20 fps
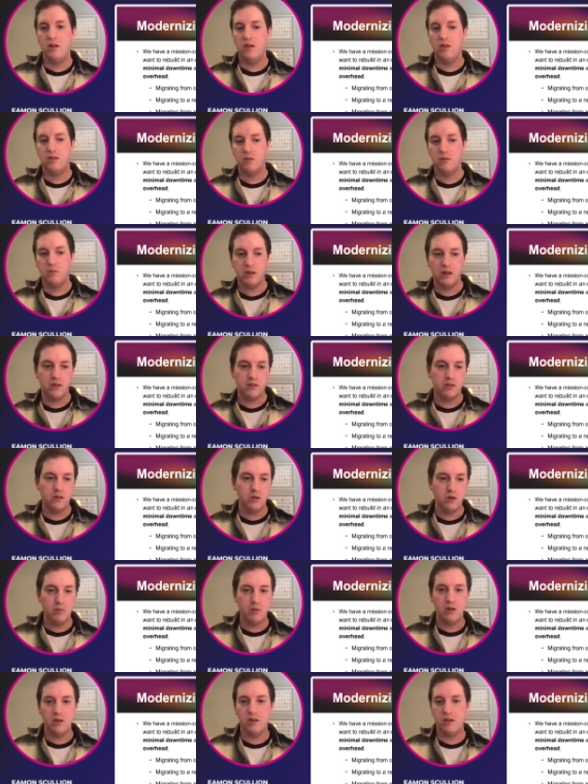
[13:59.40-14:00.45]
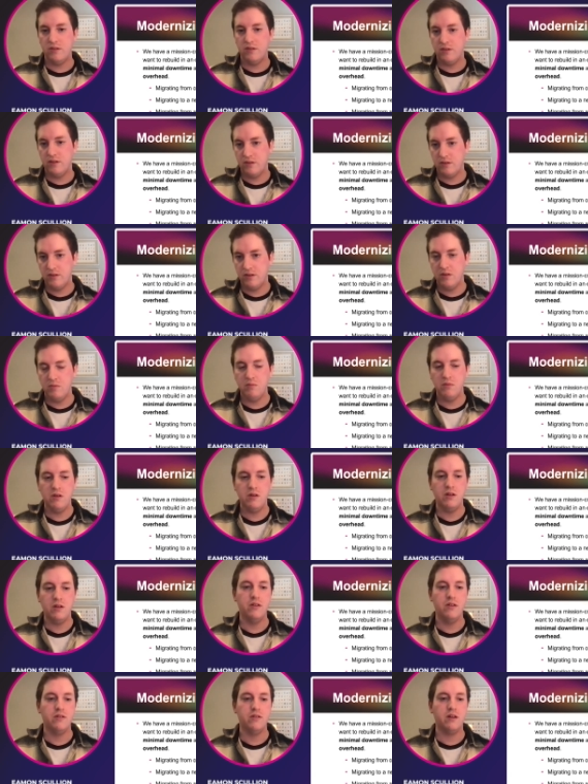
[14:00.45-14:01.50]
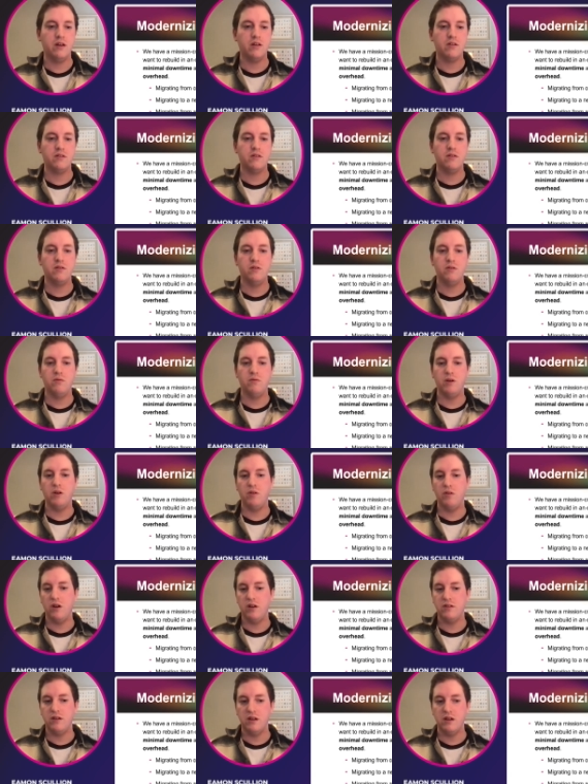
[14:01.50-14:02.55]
Some things to know about this system is that we write